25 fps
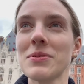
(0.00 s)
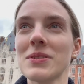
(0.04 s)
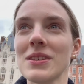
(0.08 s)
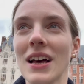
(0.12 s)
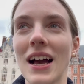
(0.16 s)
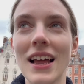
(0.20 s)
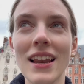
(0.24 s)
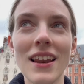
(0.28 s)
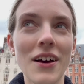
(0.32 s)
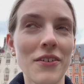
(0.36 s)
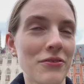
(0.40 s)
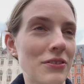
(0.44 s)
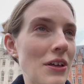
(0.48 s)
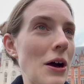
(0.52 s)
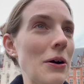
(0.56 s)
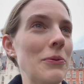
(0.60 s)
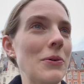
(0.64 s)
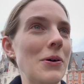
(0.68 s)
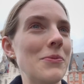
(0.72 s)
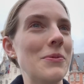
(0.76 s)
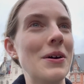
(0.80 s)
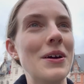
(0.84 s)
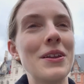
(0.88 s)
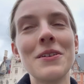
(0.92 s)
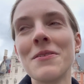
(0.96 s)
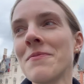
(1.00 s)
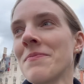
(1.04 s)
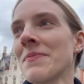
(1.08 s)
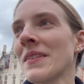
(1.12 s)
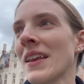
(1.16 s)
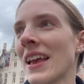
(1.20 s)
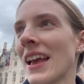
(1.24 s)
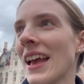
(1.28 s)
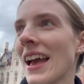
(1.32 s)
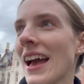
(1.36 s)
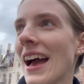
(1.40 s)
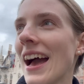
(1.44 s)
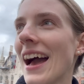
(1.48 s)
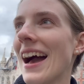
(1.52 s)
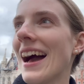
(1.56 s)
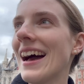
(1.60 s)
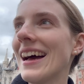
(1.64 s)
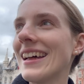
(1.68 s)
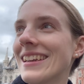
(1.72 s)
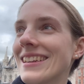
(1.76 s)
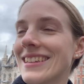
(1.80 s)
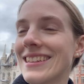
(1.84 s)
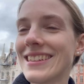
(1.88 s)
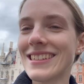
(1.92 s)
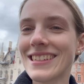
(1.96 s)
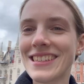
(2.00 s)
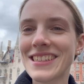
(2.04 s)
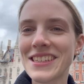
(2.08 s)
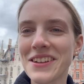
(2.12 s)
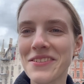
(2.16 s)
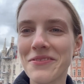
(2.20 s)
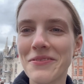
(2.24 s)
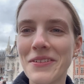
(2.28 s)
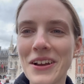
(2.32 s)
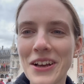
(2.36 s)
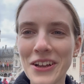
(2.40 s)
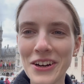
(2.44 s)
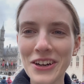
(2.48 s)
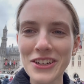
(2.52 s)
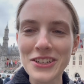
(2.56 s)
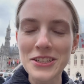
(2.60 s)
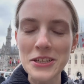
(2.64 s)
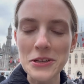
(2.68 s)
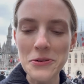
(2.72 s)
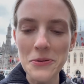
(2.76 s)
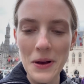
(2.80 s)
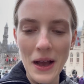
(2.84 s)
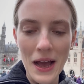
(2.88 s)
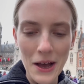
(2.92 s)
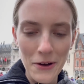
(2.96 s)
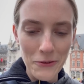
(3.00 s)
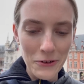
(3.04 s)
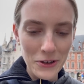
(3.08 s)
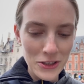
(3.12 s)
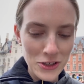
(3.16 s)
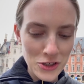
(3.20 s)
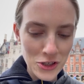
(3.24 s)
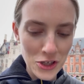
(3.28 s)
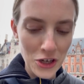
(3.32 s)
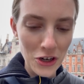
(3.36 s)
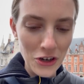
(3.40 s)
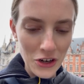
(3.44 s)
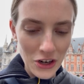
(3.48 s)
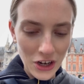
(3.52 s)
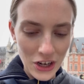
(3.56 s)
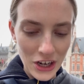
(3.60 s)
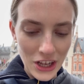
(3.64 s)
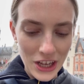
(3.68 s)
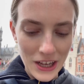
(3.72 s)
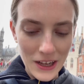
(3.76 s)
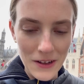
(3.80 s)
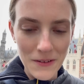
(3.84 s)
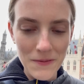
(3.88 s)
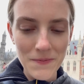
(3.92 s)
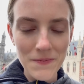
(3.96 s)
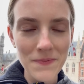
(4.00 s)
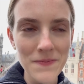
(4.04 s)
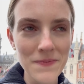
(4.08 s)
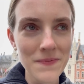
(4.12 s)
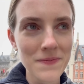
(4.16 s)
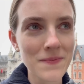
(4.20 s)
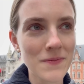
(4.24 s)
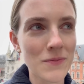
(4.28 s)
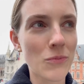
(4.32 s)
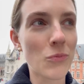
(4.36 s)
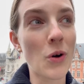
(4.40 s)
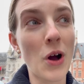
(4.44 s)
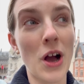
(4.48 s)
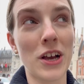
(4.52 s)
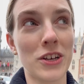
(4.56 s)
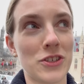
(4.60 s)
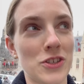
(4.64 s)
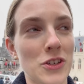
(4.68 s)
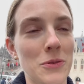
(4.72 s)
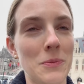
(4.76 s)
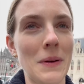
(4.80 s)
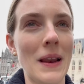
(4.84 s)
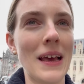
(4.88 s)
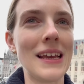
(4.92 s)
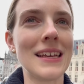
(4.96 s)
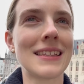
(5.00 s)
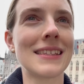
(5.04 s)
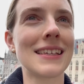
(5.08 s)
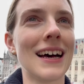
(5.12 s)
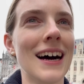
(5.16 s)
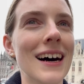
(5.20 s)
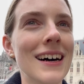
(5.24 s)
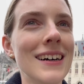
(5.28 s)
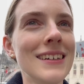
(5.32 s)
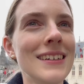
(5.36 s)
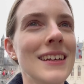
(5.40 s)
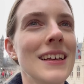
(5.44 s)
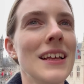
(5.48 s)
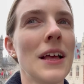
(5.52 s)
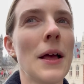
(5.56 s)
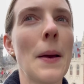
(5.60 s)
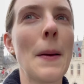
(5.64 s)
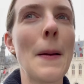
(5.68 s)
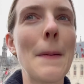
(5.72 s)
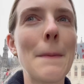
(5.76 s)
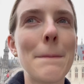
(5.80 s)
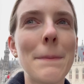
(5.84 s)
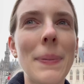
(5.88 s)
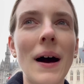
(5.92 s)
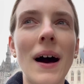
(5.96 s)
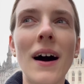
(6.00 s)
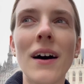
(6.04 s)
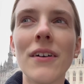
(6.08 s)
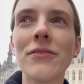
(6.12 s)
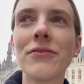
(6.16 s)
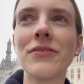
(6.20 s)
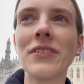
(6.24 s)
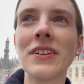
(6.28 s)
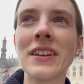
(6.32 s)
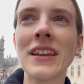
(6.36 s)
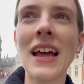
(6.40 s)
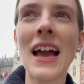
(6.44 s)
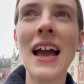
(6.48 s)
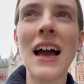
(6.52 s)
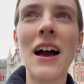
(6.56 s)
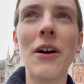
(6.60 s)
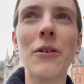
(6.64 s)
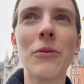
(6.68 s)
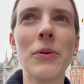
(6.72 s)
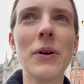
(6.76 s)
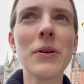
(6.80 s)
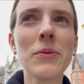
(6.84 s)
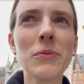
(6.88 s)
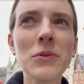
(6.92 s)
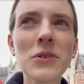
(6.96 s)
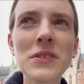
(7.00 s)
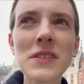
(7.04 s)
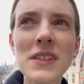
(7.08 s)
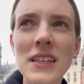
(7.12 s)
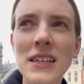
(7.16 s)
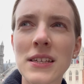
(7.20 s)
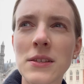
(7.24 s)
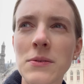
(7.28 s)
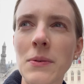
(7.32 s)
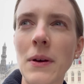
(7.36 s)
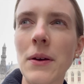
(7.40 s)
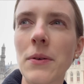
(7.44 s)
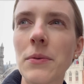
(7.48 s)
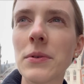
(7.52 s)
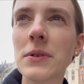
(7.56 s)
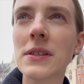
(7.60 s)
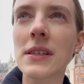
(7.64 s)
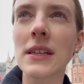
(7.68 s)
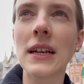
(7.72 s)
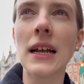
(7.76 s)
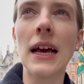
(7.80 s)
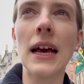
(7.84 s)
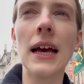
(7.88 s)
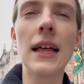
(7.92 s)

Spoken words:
I love that woman. And we're going to do our chocolate workshop later. But for now, it was this way, wasn't it?